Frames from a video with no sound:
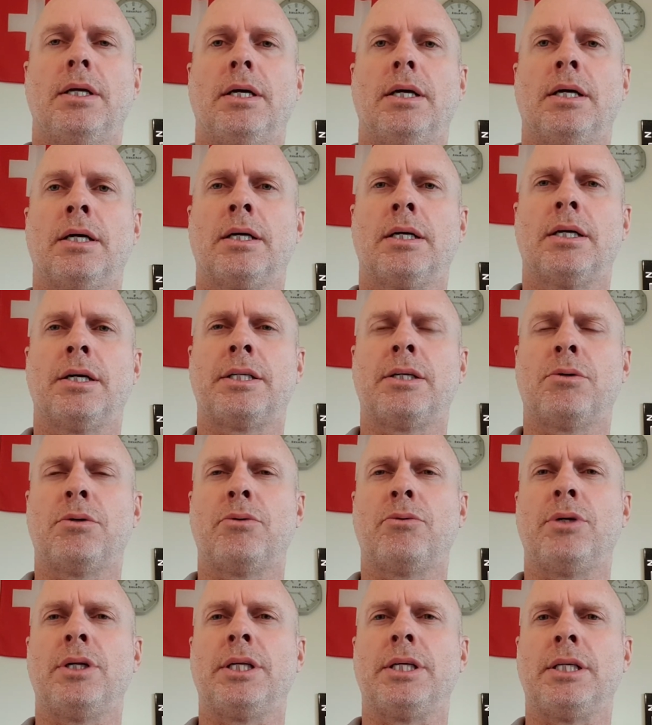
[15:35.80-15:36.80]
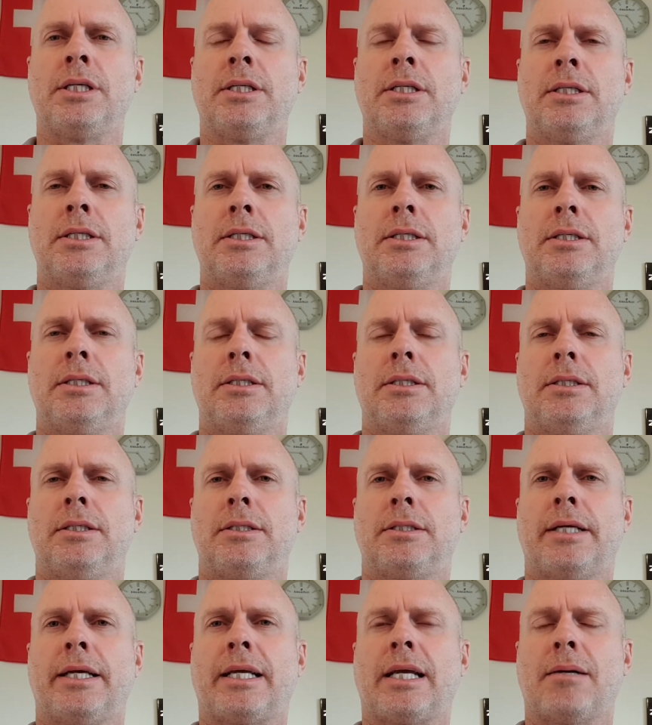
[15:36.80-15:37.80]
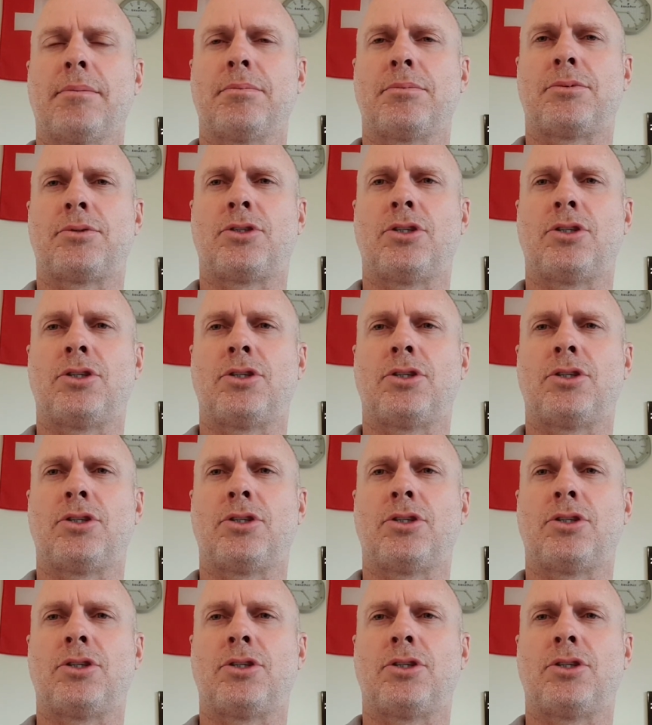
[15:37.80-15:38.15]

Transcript: I don't want to really take up